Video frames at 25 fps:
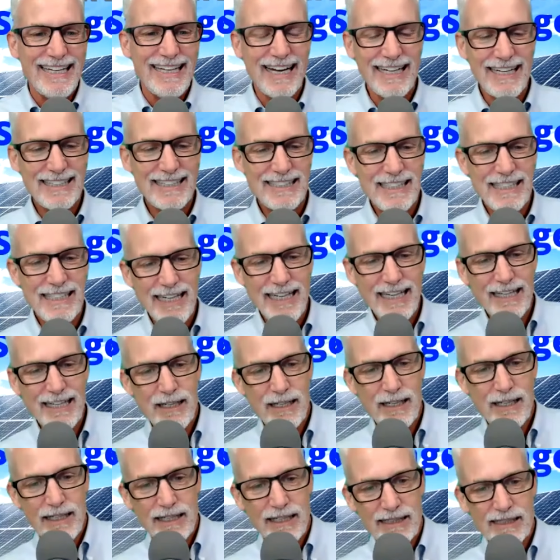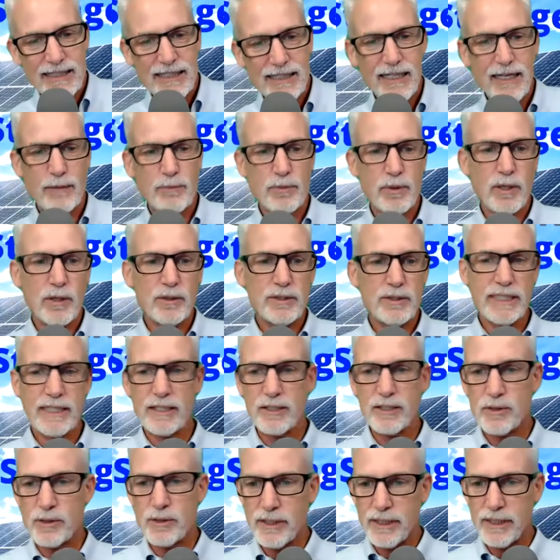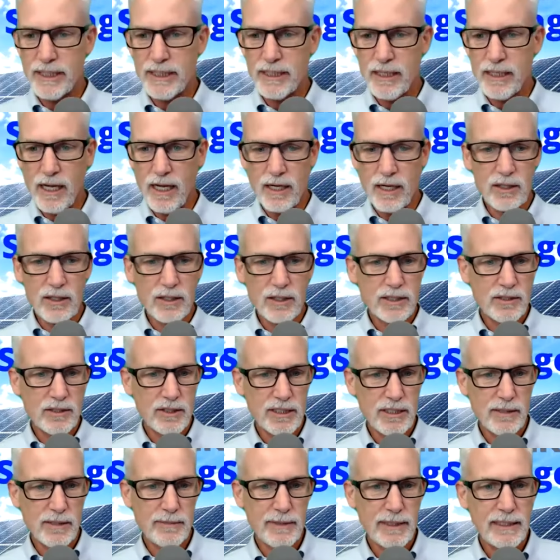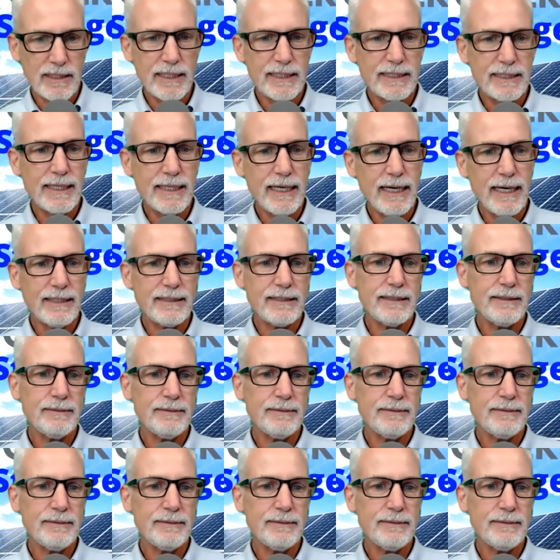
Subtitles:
isn't he approaching $1 trillion or something like that?